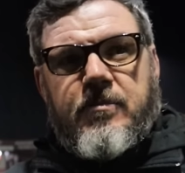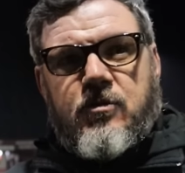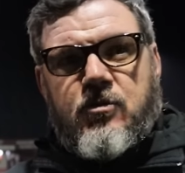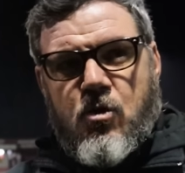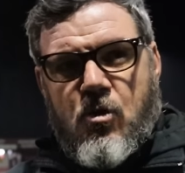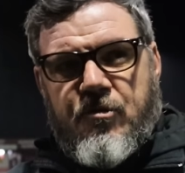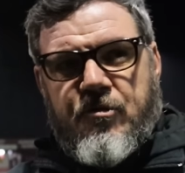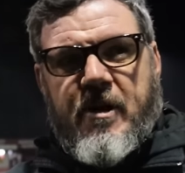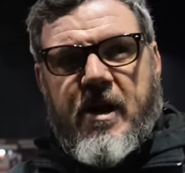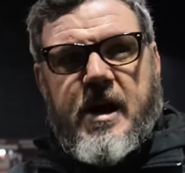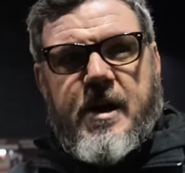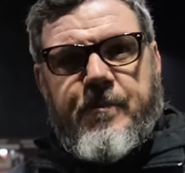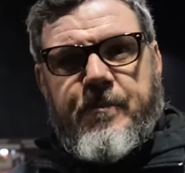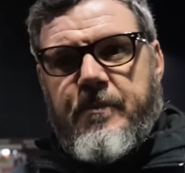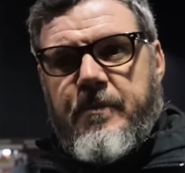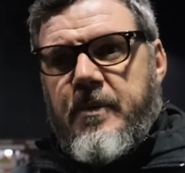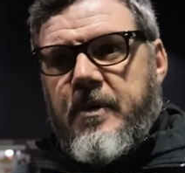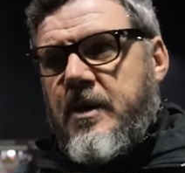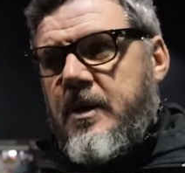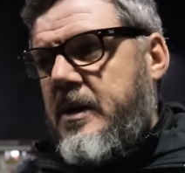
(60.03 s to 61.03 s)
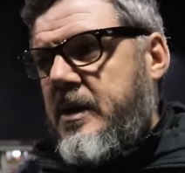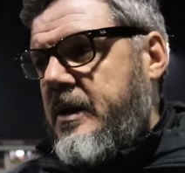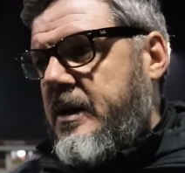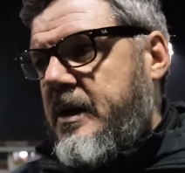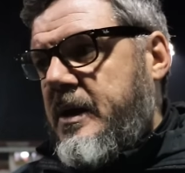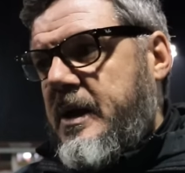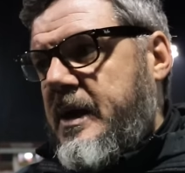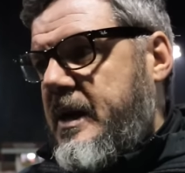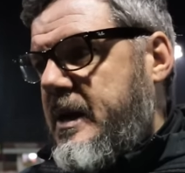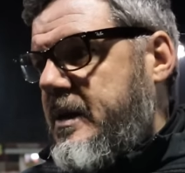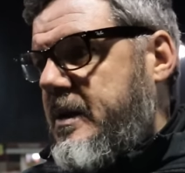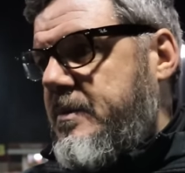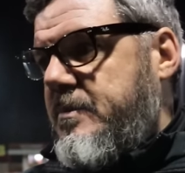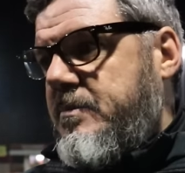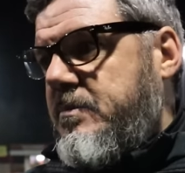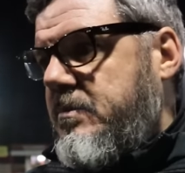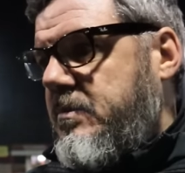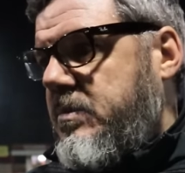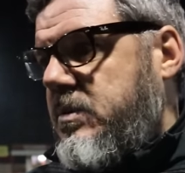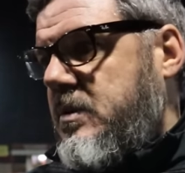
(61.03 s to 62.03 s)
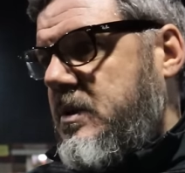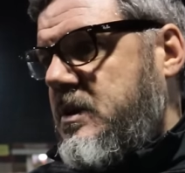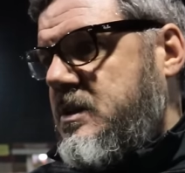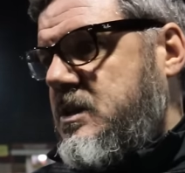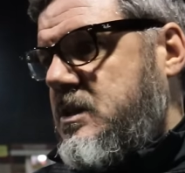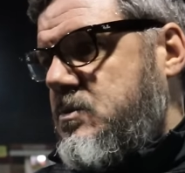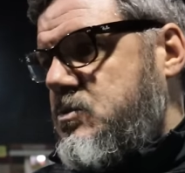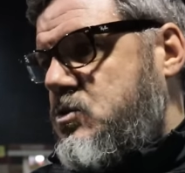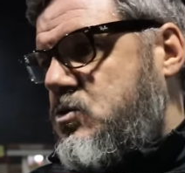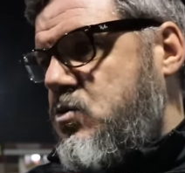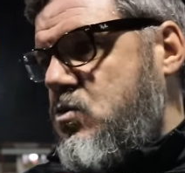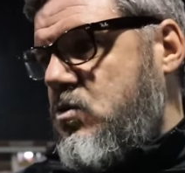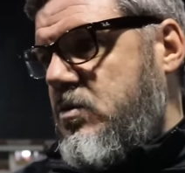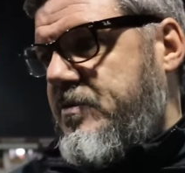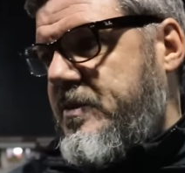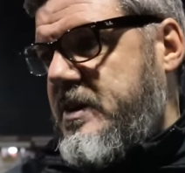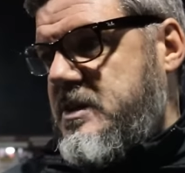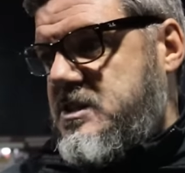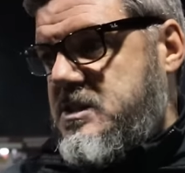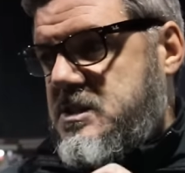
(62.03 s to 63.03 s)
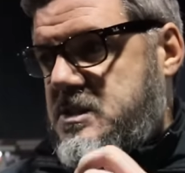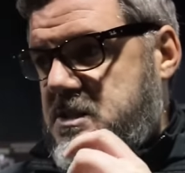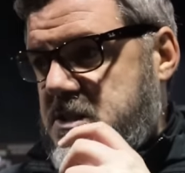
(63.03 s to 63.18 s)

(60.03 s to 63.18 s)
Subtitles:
Tough game. I think it was 3rd versus